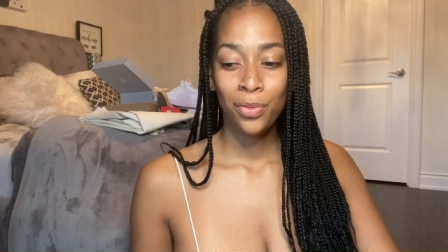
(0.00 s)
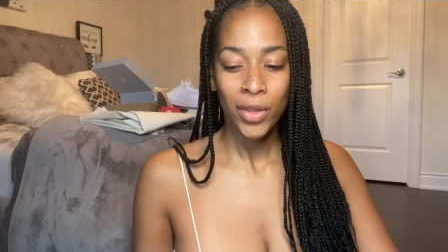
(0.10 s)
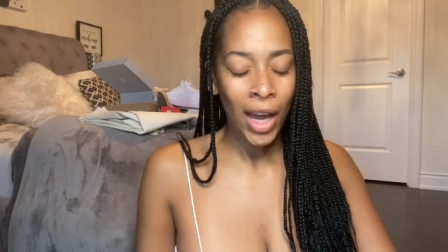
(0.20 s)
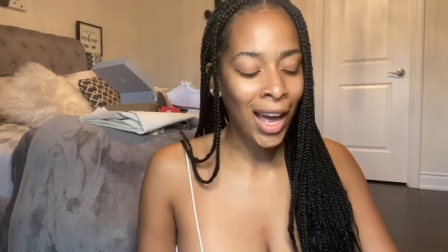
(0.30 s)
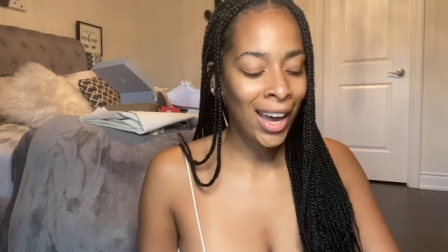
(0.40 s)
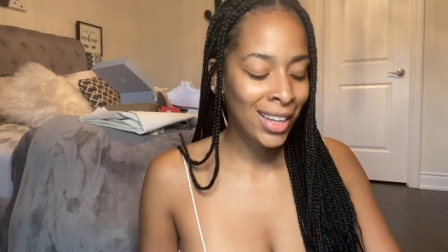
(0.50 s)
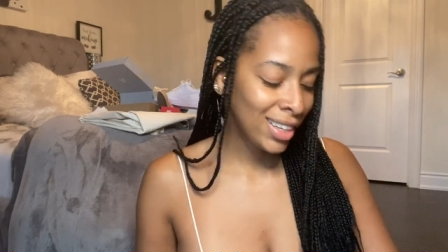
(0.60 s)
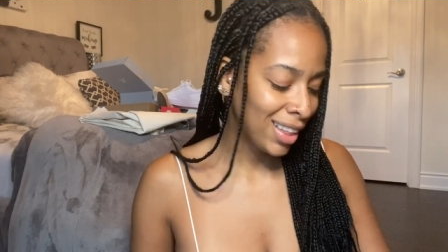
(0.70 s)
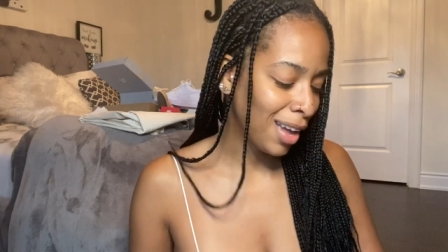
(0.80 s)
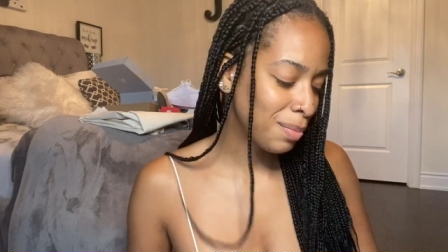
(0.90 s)
yeah, I
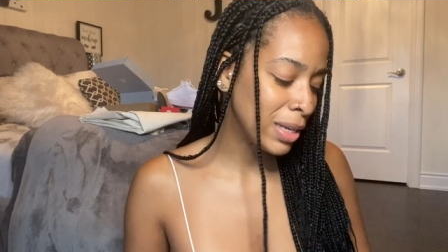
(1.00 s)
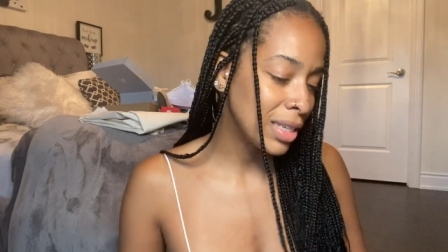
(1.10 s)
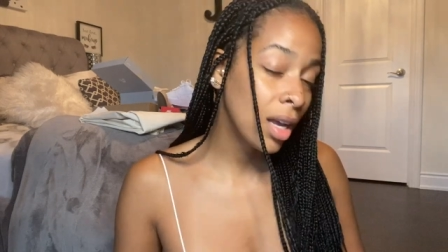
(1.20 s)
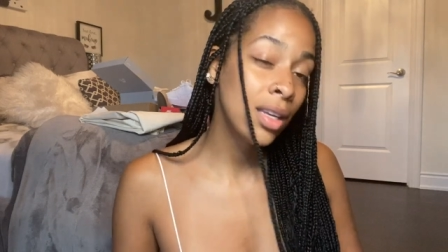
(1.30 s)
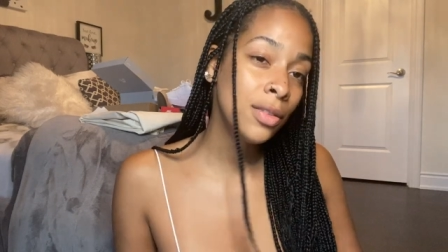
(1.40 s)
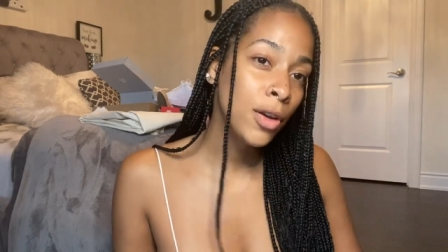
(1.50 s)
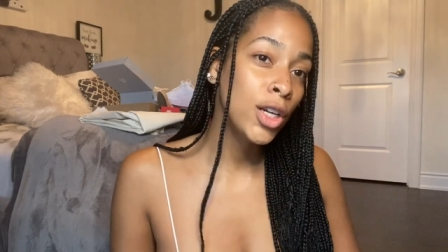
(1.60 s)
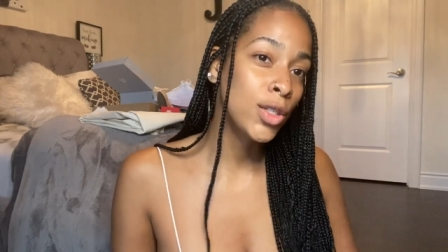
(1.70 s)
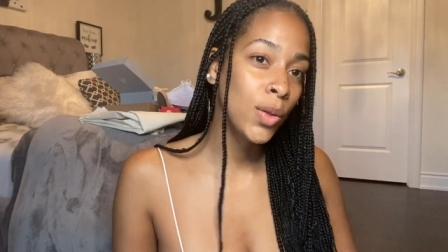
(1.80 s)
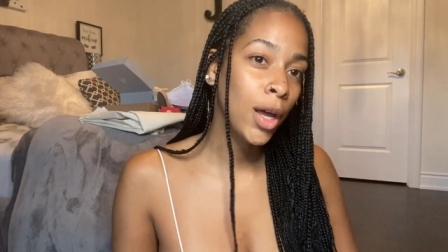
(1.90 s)
like that. My style is
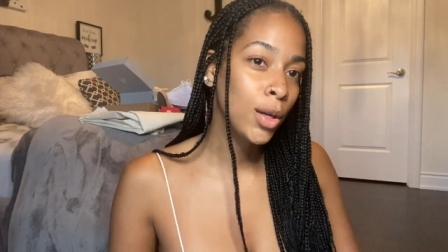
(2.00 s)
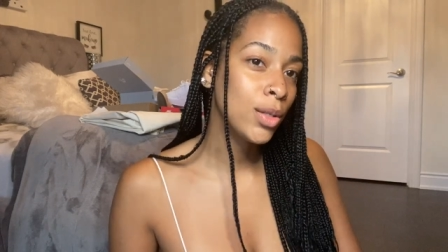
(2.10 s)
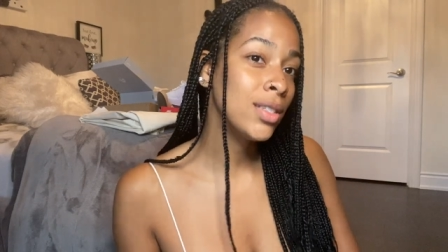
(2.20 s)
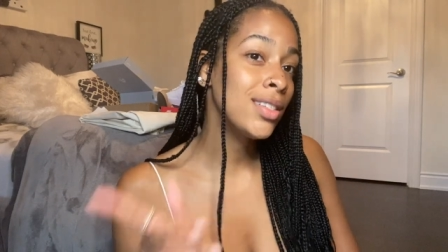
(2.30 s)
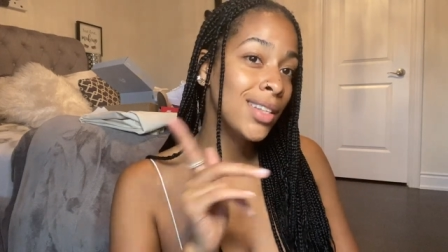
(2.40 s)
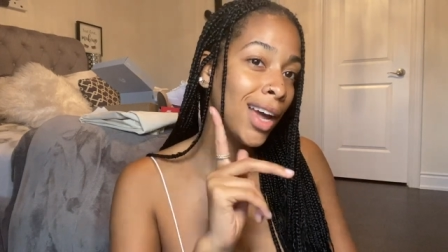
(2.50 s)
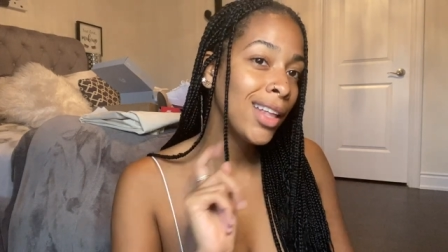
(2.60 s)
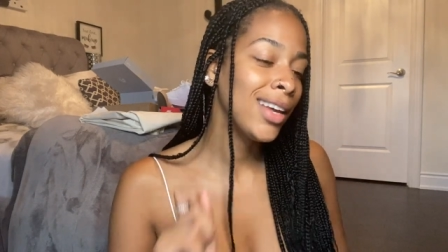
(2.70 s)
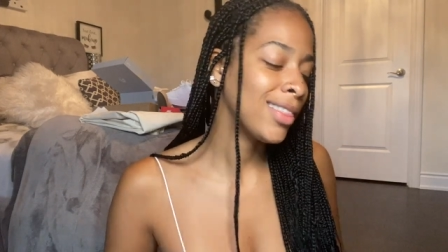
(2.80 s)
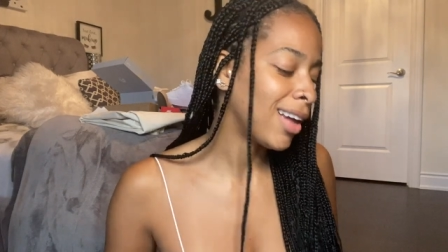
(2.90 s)
very 2000s. I
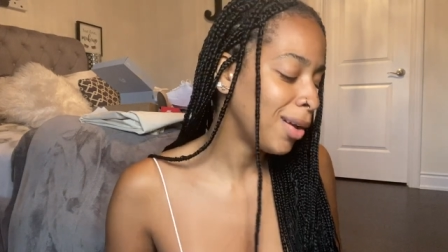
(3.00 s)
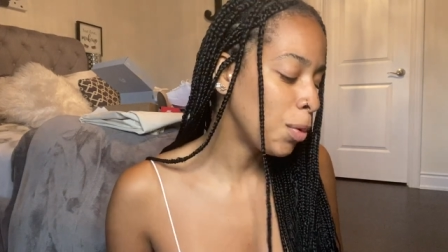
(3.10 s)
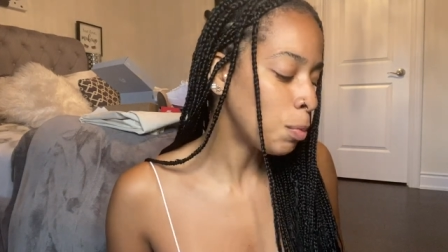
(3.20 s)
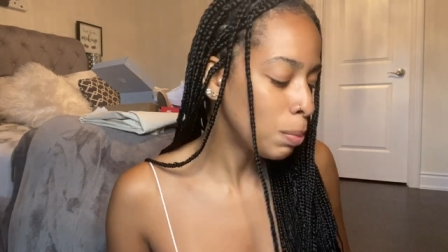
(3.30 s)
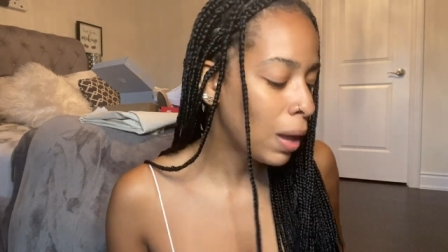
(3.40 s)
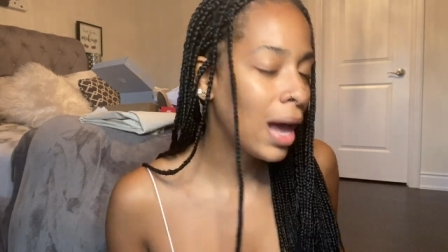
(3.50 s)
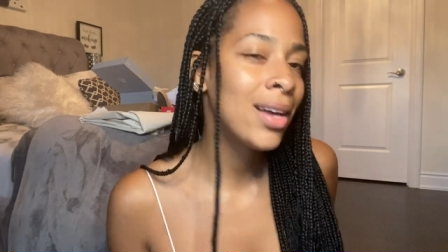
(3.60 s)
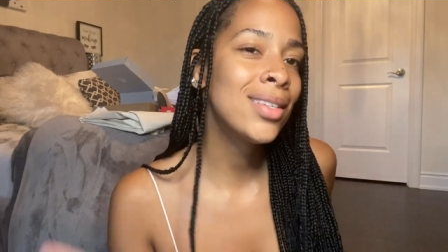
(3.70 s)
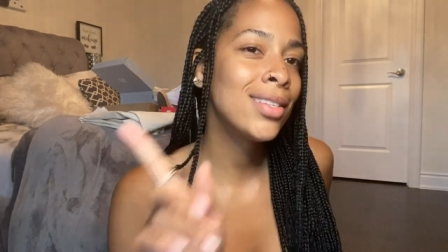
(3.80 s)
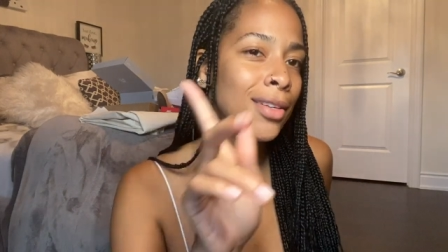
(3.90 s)
like that. When people
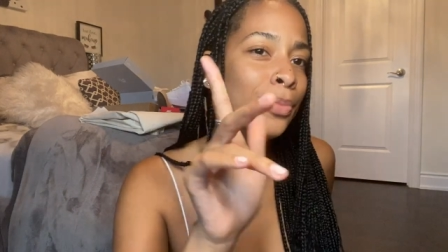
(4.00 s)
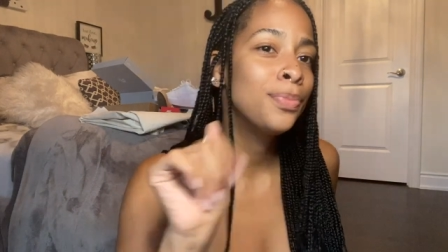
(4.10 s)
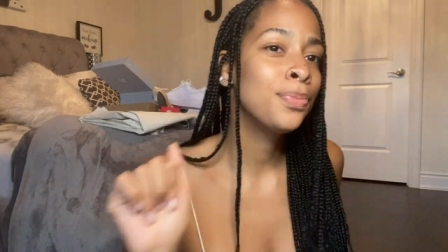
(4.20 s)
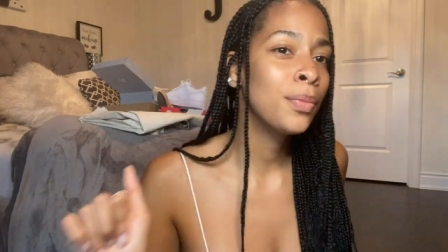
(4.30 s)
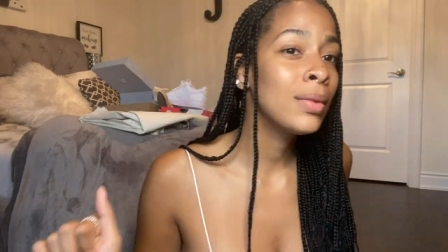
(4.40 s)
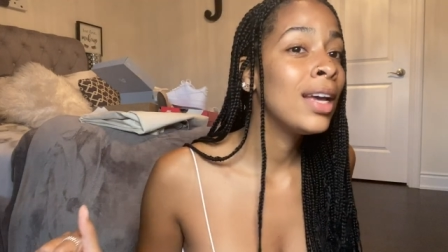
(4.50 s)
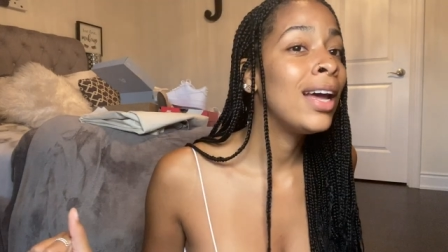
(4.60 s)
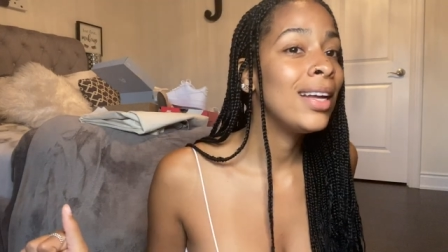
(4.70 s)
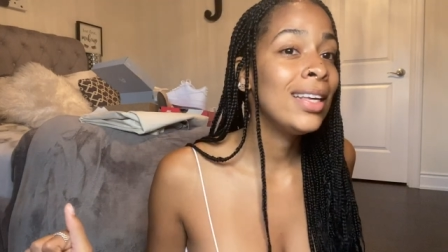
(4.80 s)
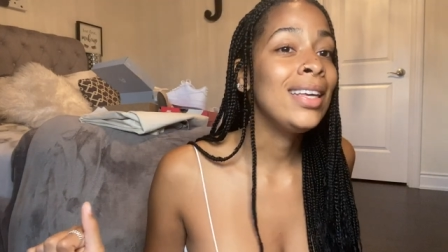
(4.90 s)
ask,
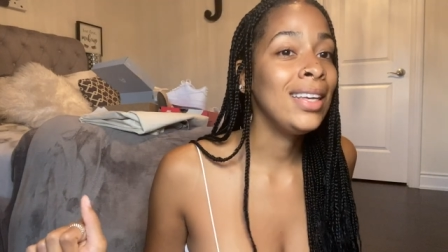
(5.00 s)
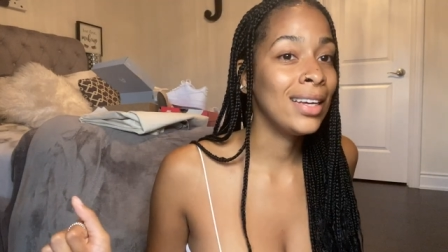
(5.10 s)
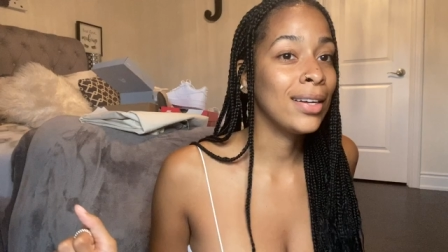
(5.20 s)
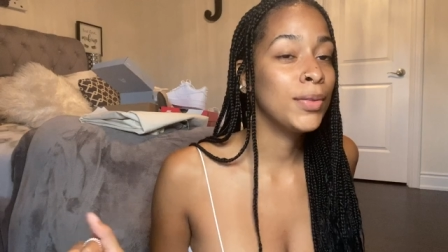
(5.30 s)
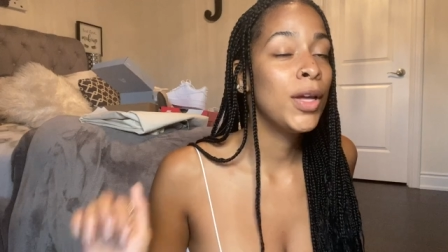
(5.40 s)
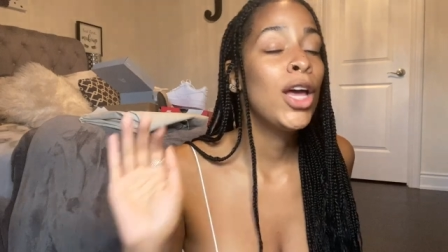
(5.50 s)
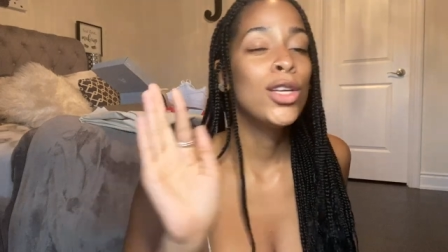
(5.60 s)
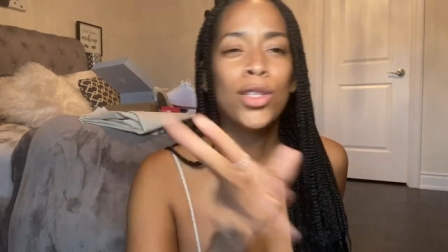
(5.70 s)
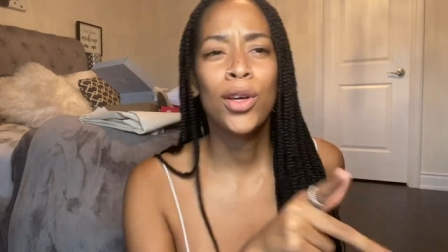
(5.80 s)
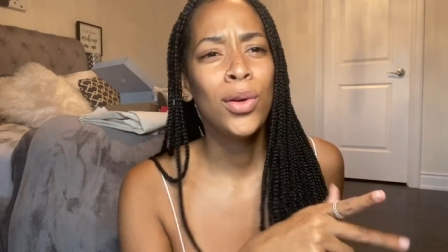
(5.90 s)
yeah.
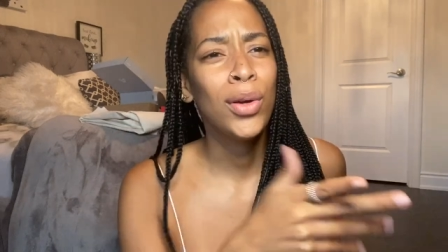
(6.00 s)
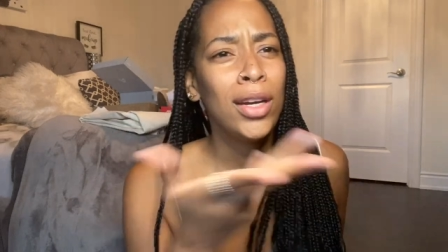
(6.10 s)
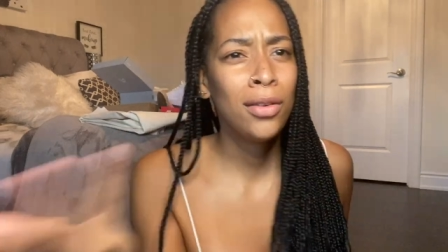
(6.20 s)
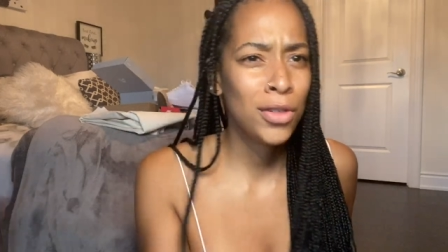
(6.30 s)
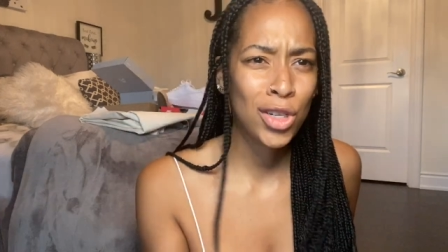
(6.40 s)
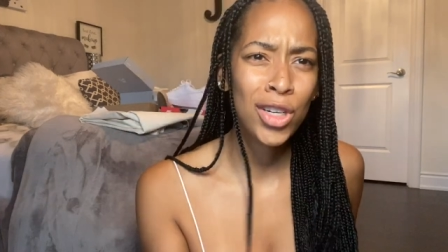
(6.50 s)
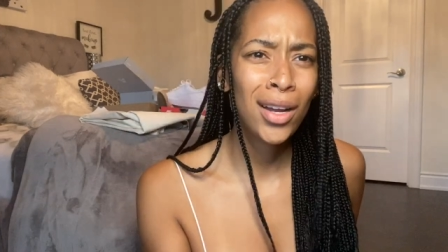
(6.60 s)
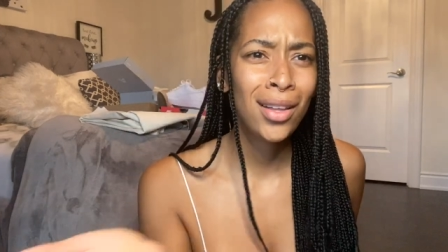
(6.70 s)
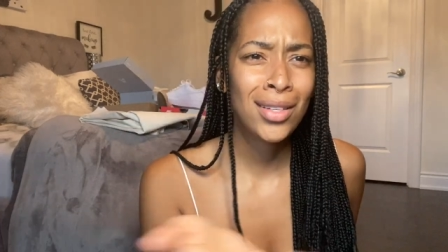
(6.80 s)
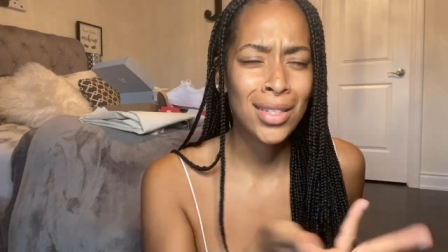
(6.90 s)
So, enough chit
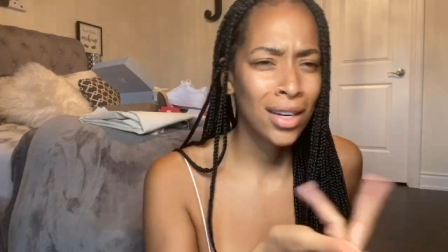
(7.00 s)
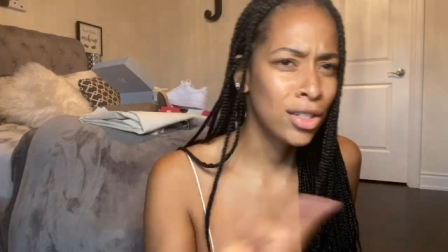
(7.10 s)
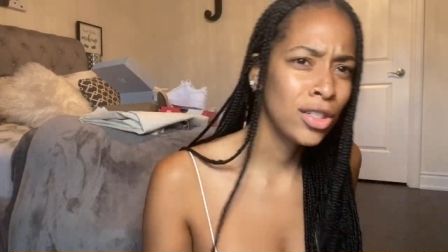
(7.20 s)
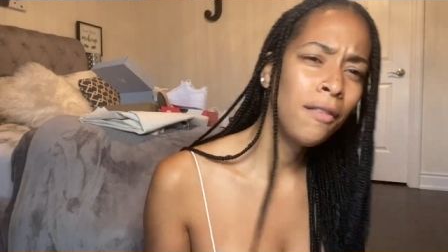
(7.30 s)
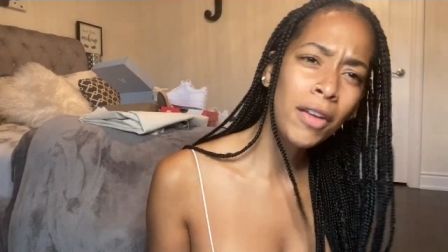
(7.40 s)
chat, let's get into the